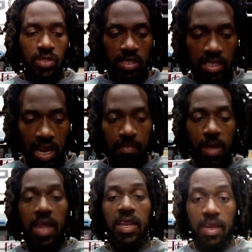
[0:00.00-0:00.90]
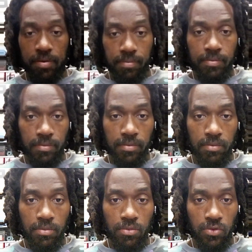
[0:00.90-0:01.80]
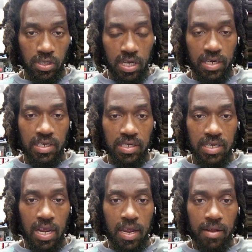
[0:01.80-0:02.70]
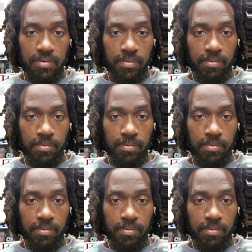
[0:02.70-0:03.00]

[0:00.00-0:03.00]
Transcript: they made it. You understand?